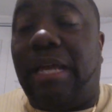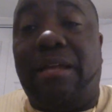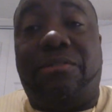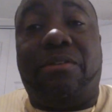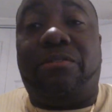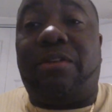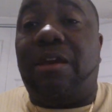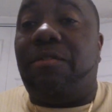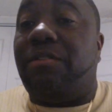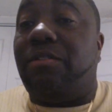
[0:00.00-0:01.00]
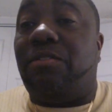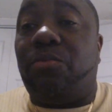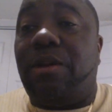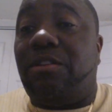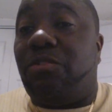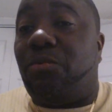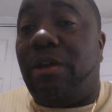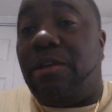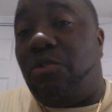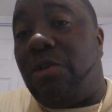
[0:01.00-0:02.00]
it's a scary situation
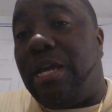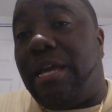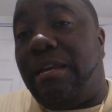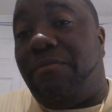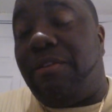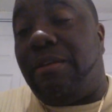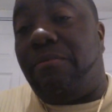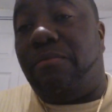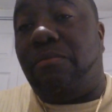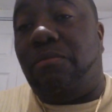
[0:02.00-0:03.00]
where you can't even